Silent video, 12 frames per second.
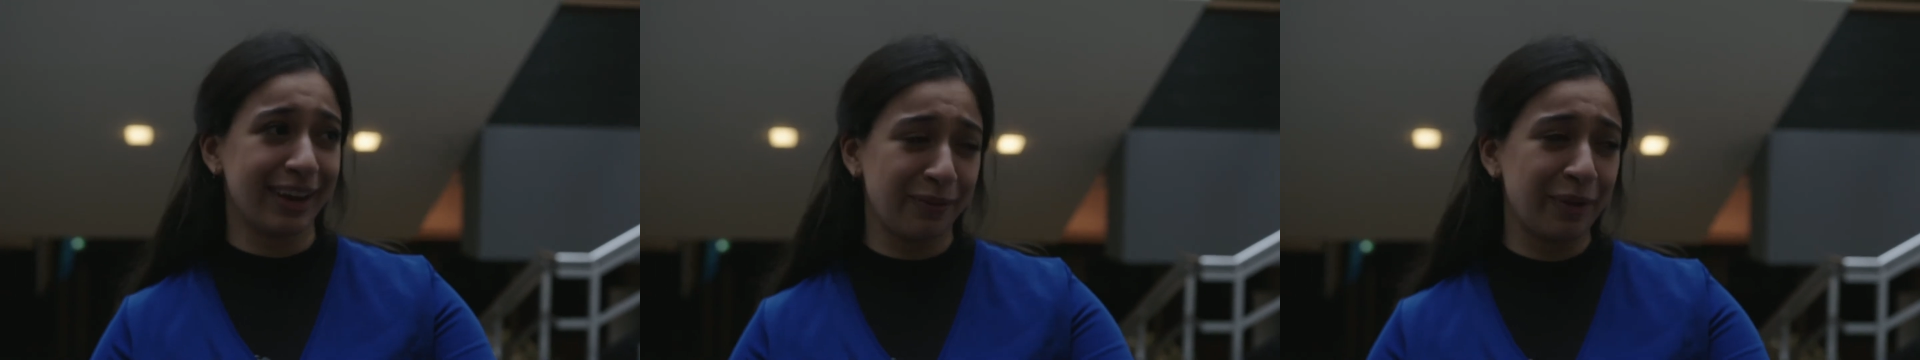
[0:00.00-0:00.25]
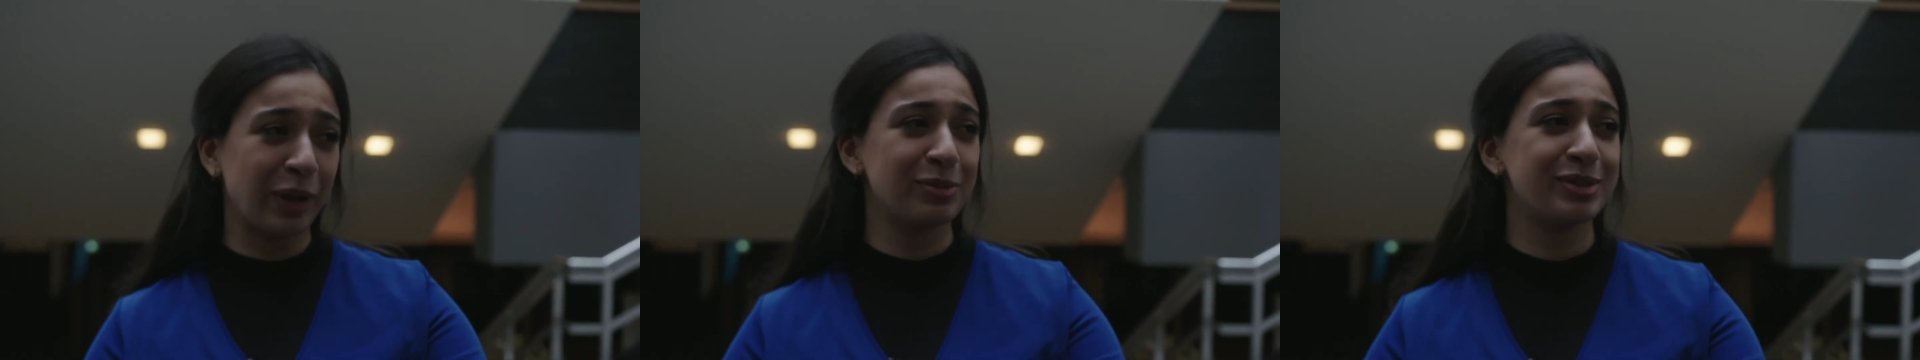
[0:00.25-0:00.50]
And
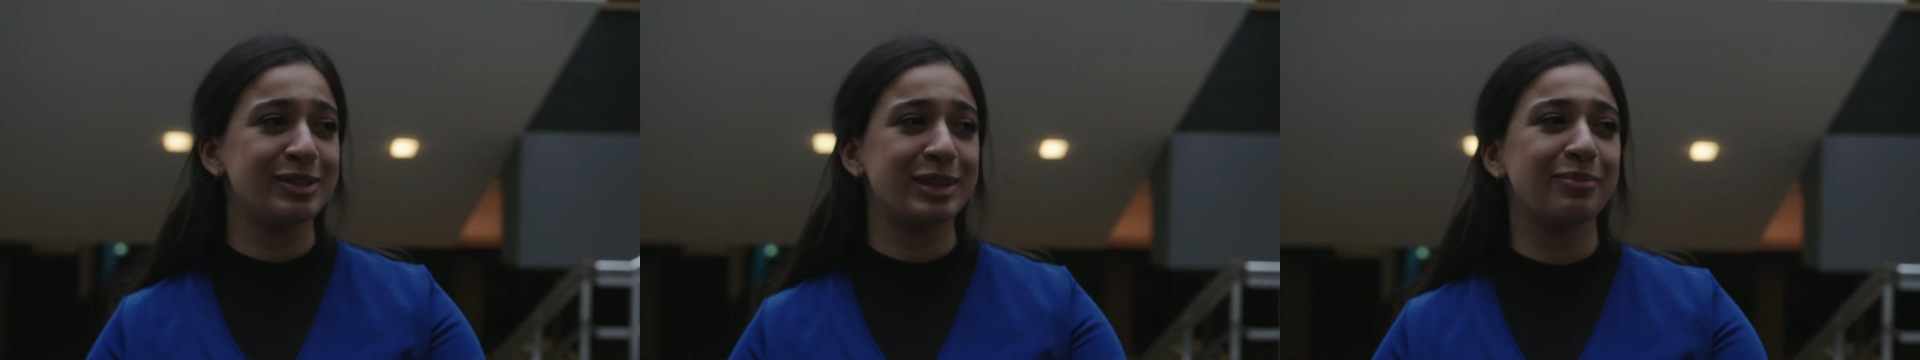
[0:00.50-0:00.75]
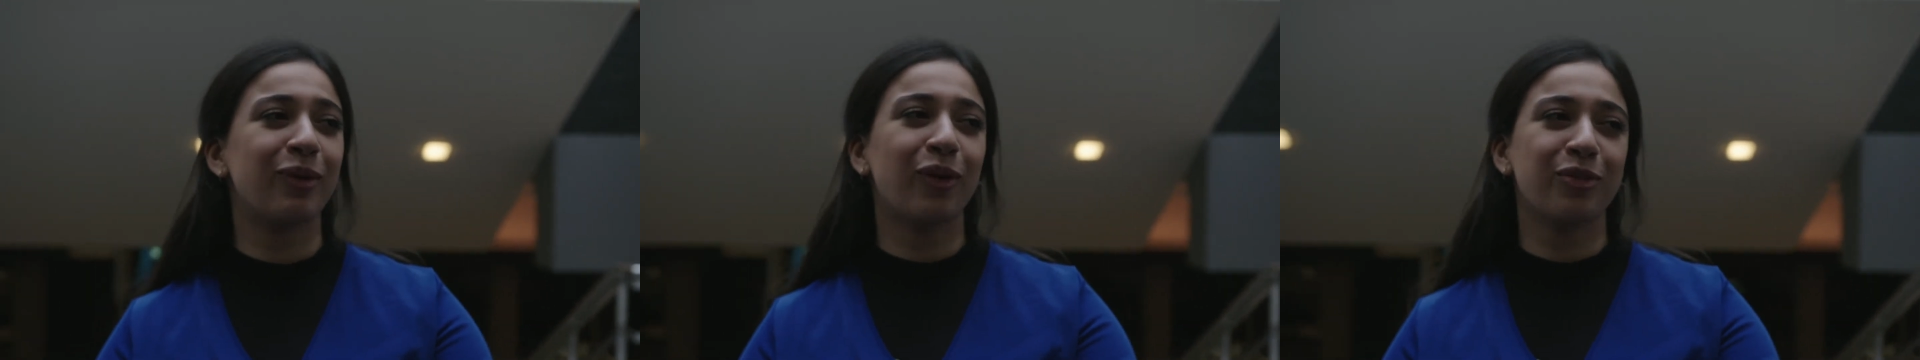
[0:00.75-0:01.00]
we hope to see
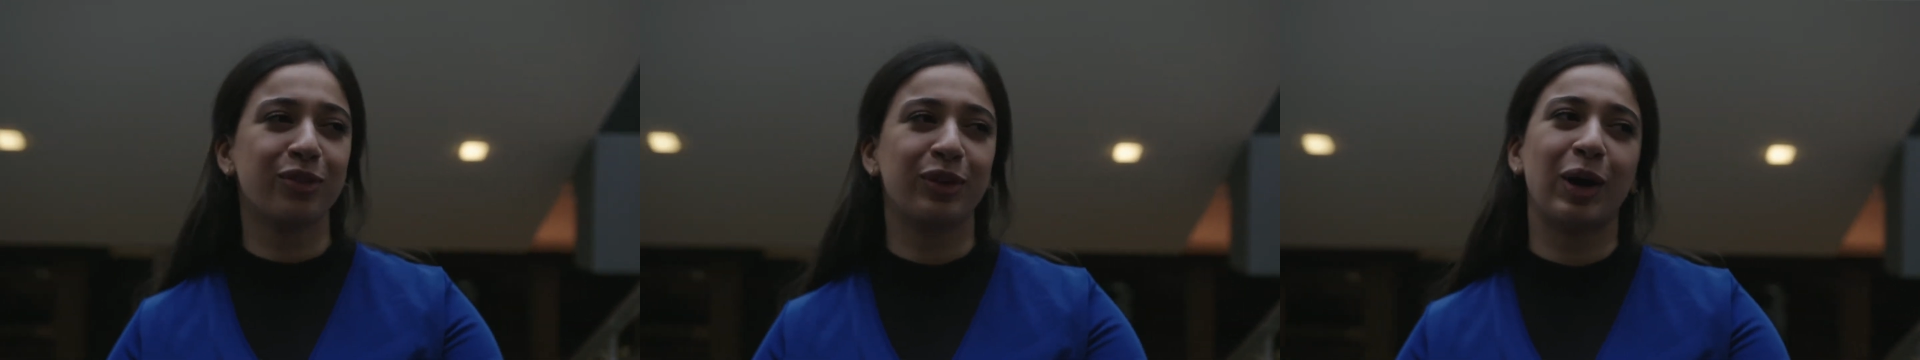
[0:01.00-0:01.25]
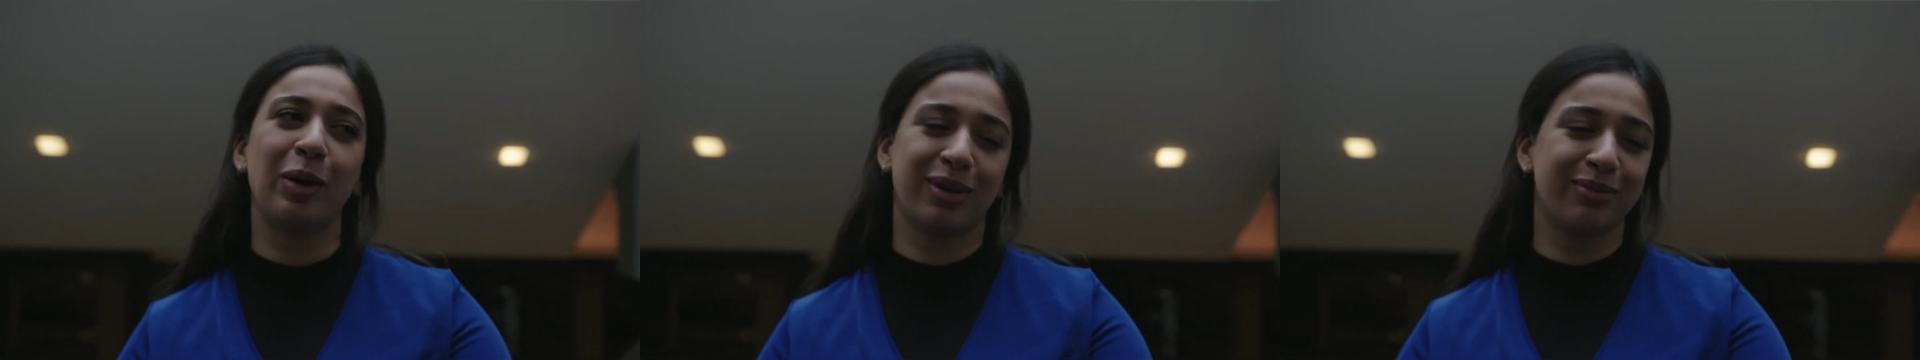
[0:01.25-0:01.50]
more of you in
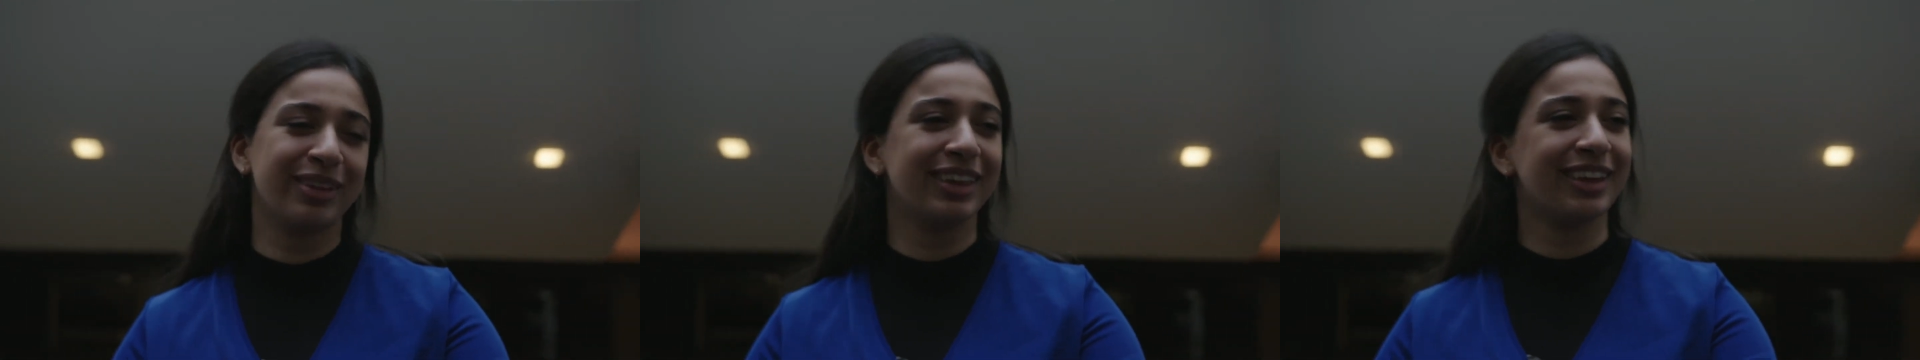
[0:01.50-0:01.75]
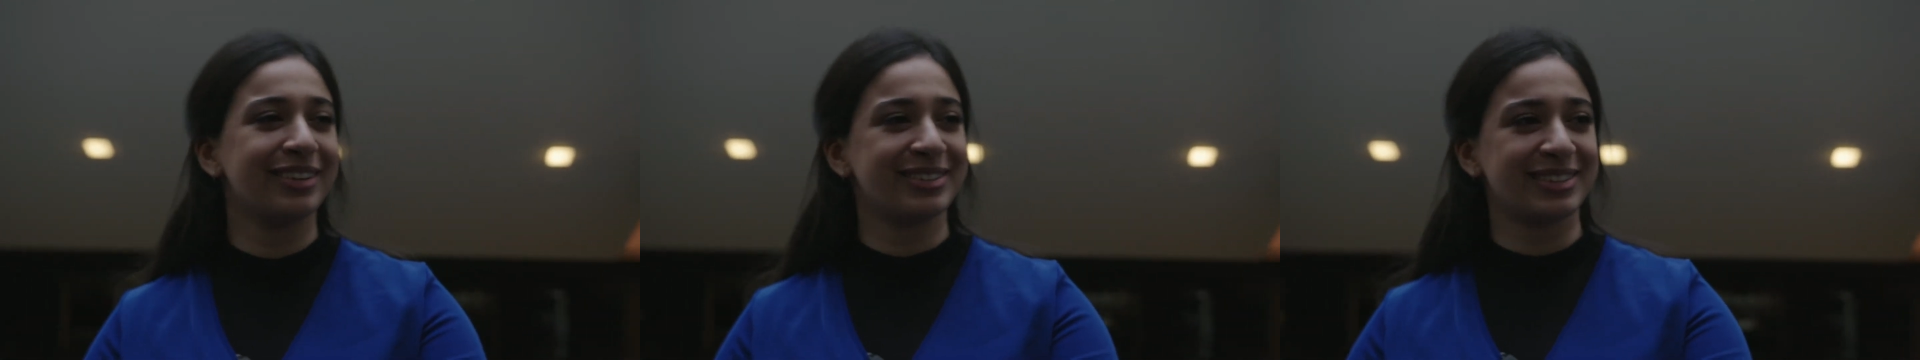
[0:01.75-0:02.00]
the upcoming
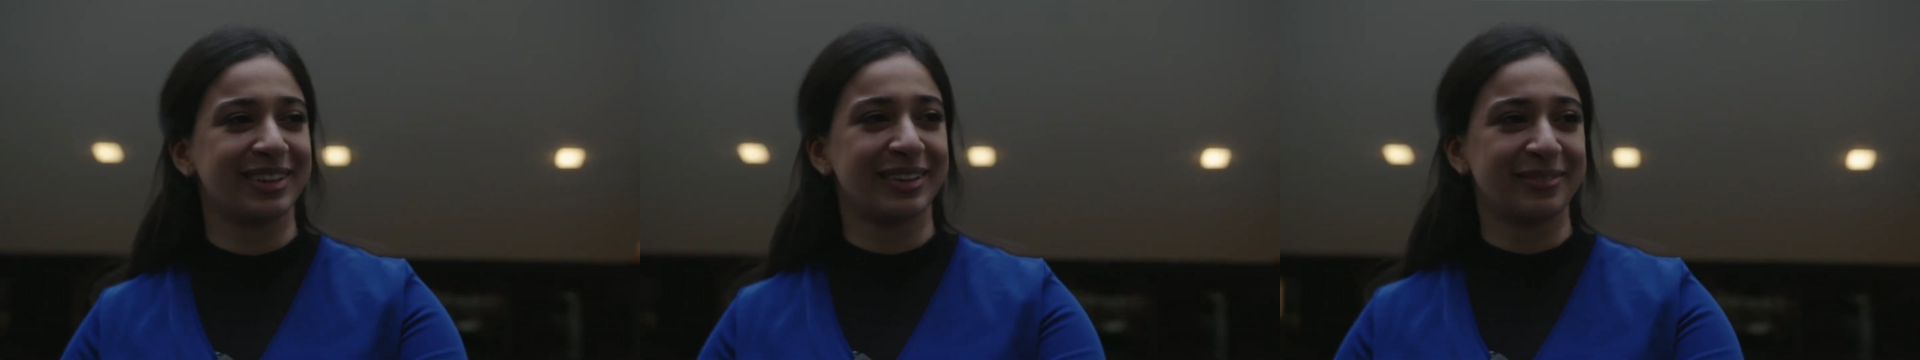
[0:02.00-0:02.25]
years.